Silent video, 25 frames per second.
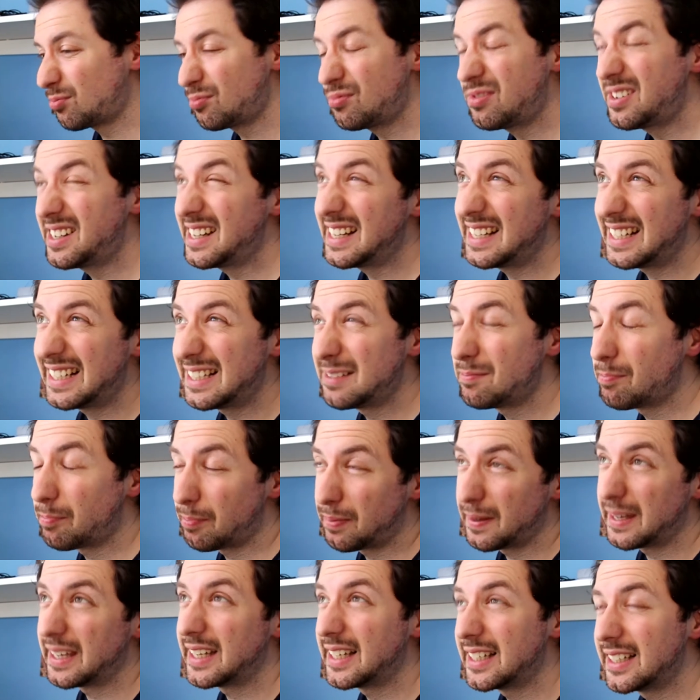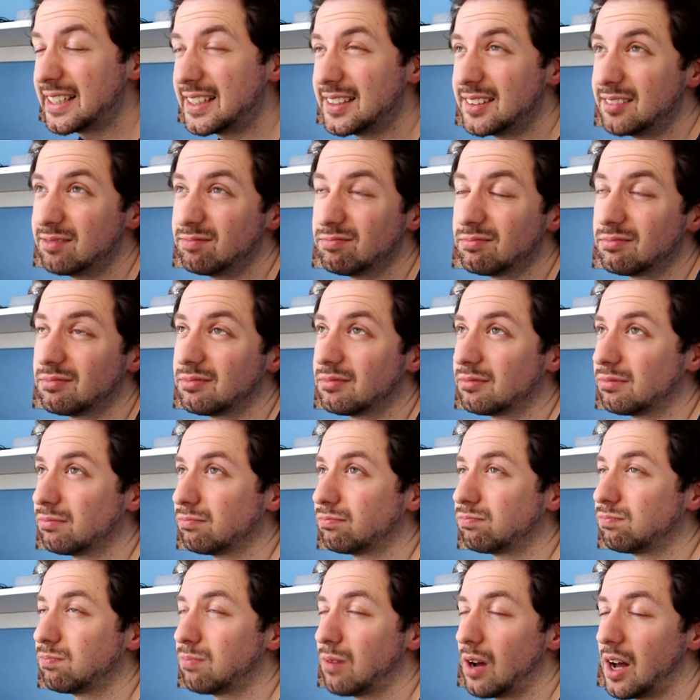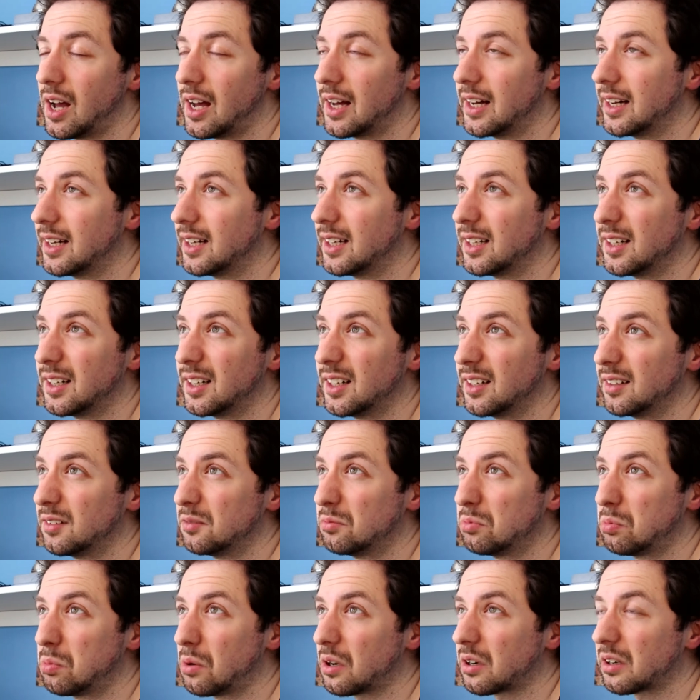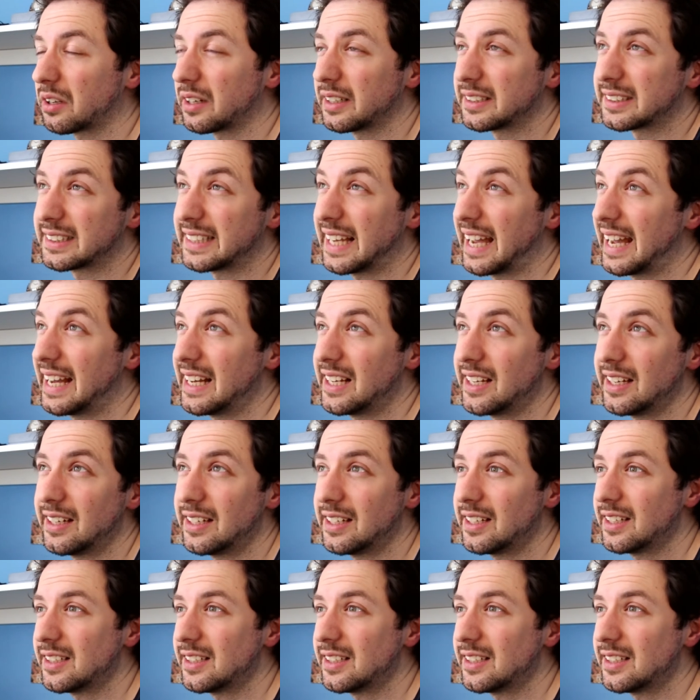really been, what can I say?